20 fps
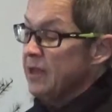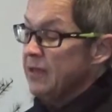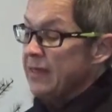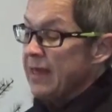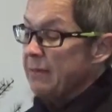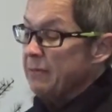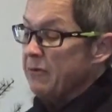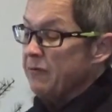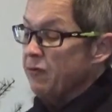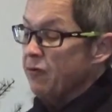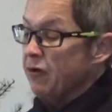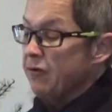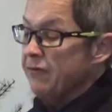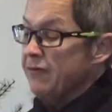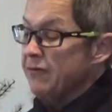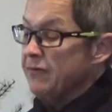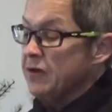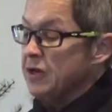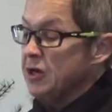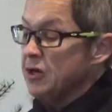That before
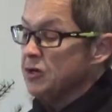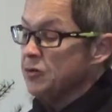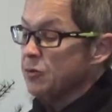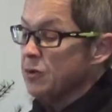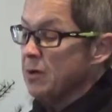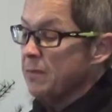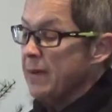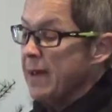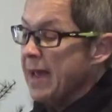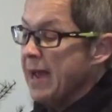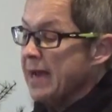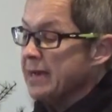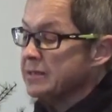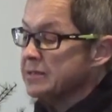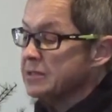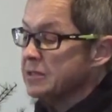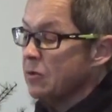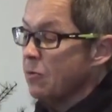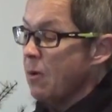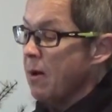50 years were to
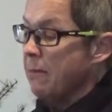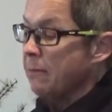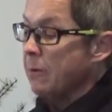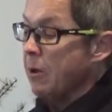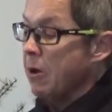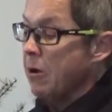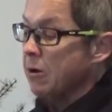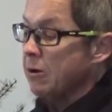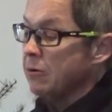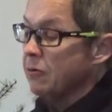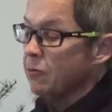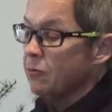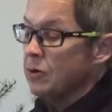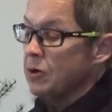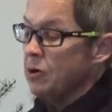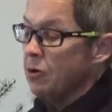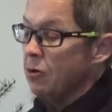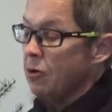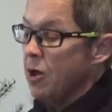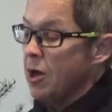pass, the Wampanoag would
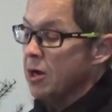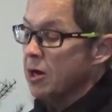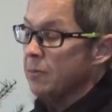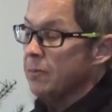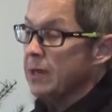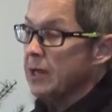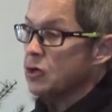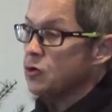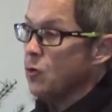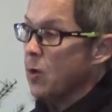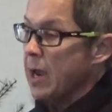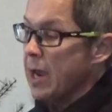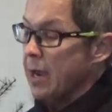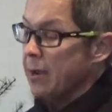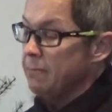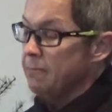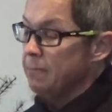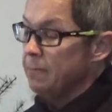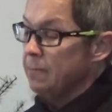no longer be a tribe.